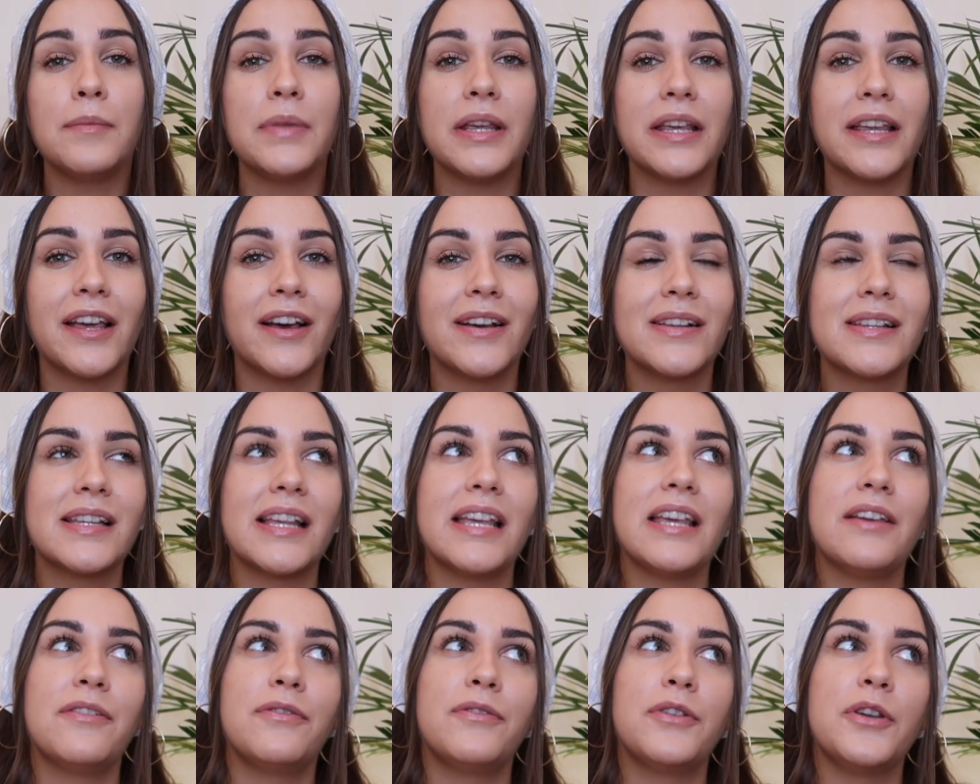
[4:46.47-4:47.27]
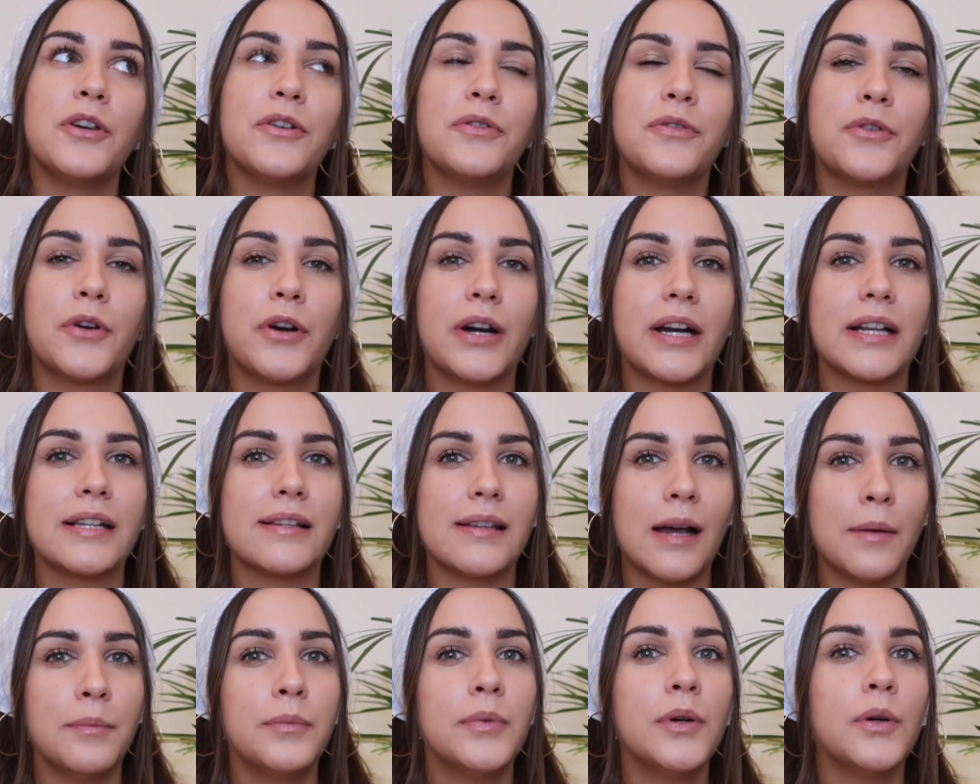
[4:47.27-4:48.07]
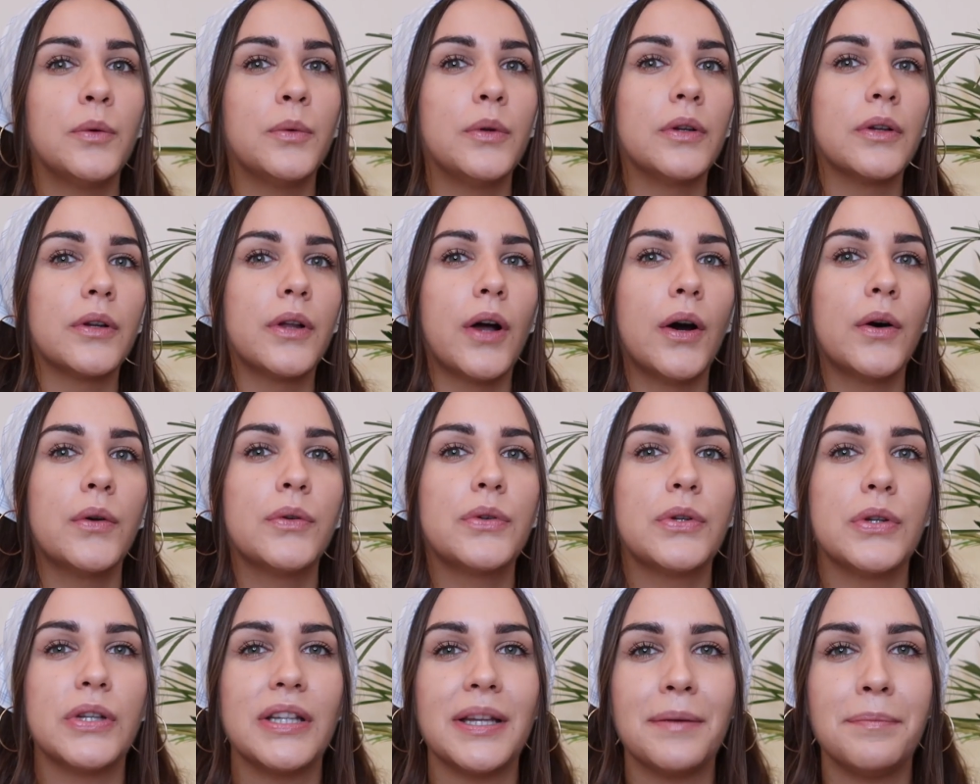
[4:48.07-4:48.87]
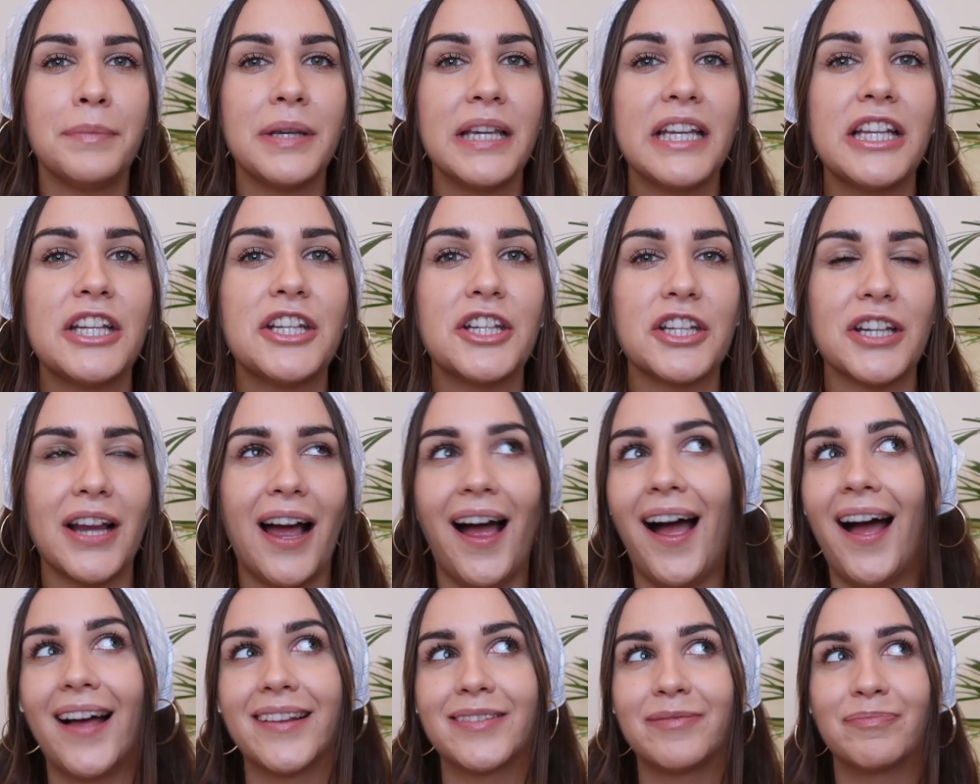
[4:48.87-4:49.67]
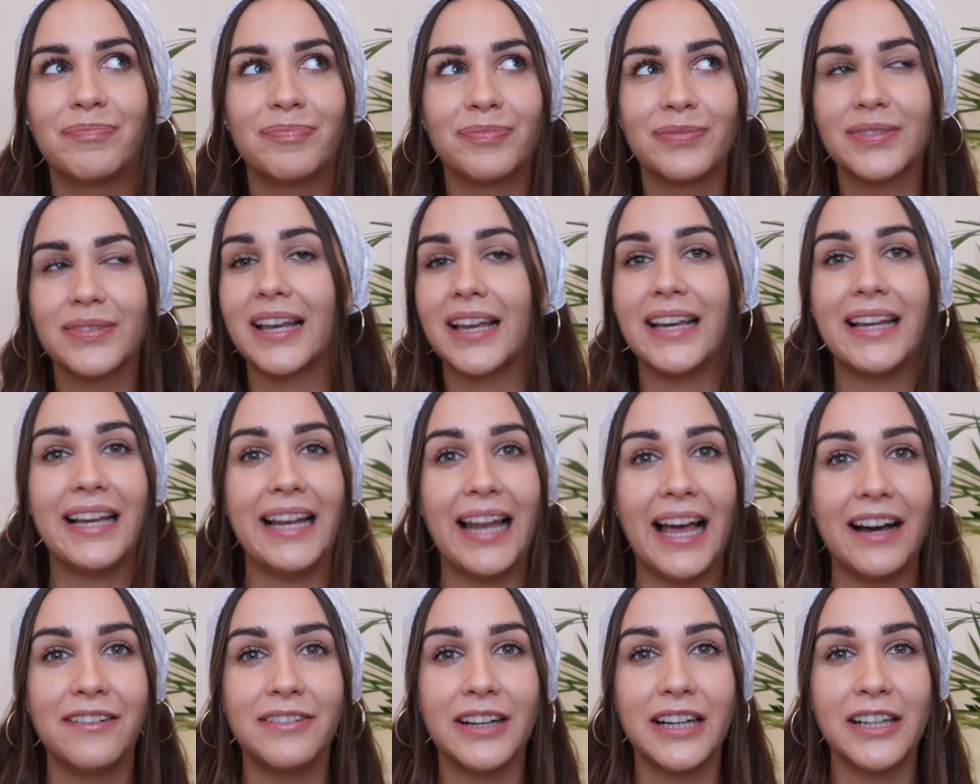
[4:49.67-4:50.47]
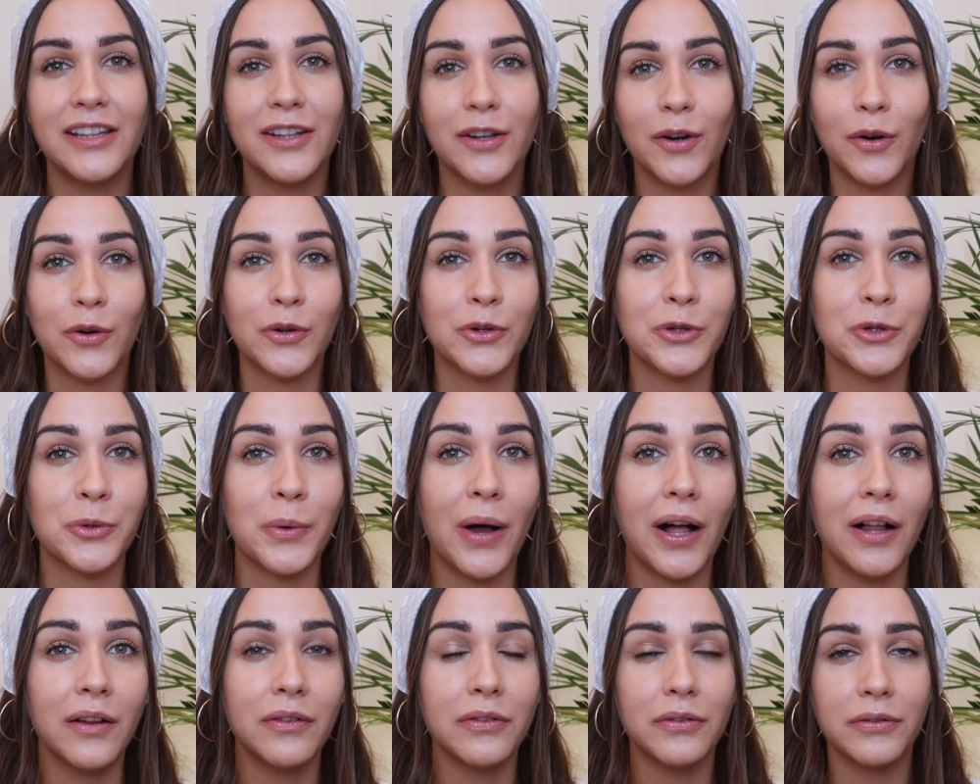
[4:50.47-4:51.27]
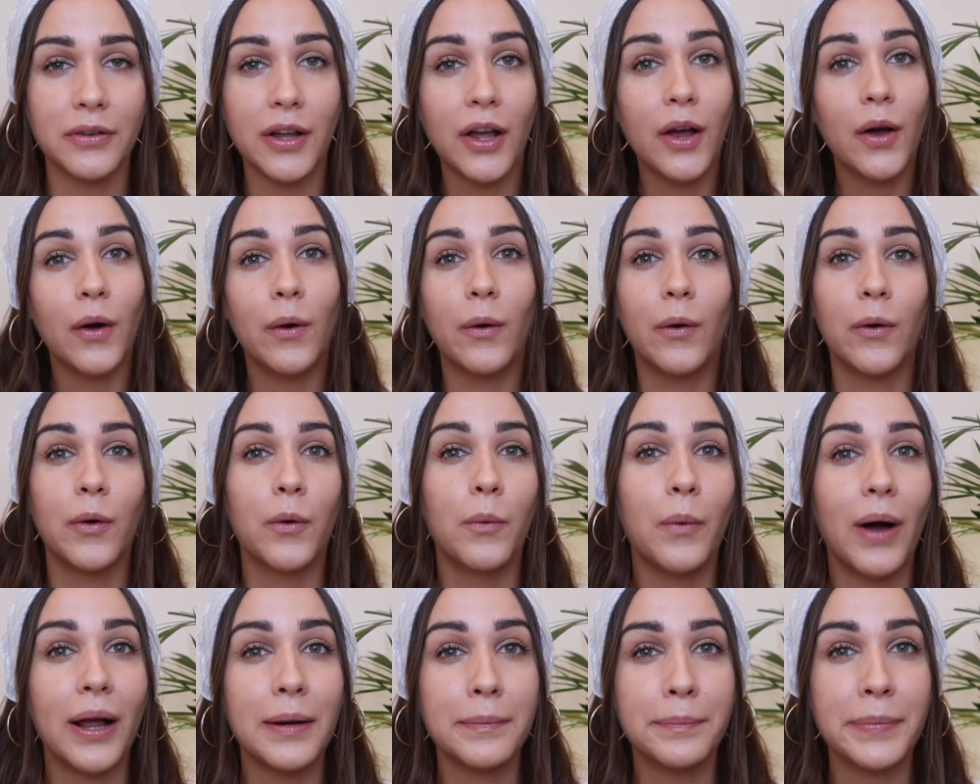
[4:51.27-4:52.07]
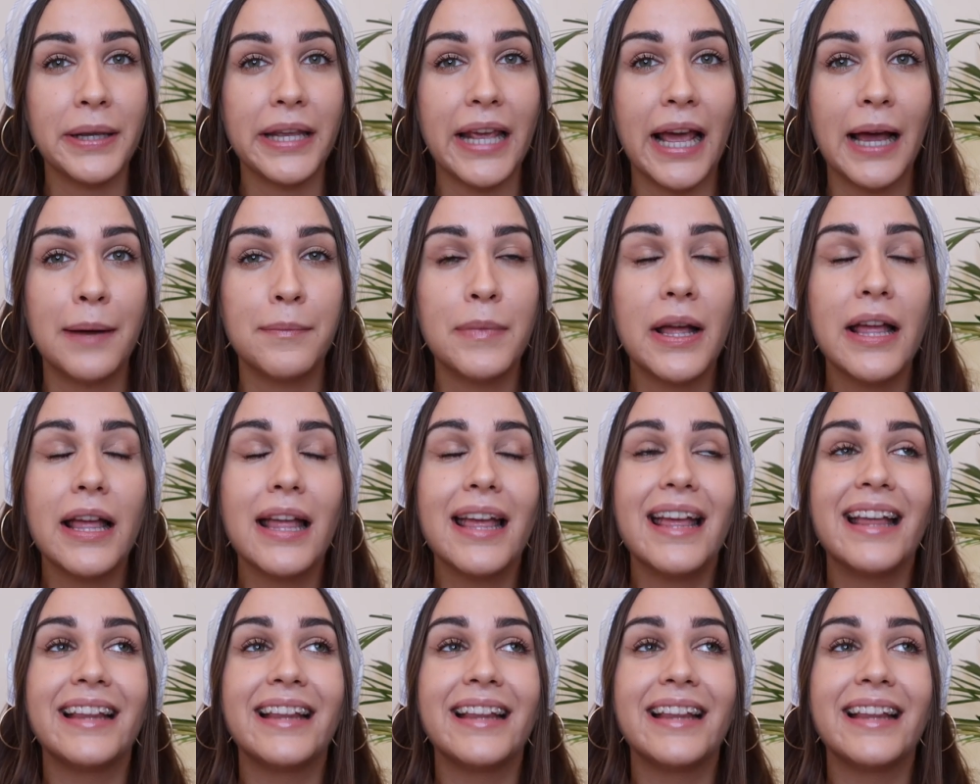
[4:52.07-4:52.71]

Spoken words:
because if you, for example, will go to the beach at 11 or 12 or 1 p.m.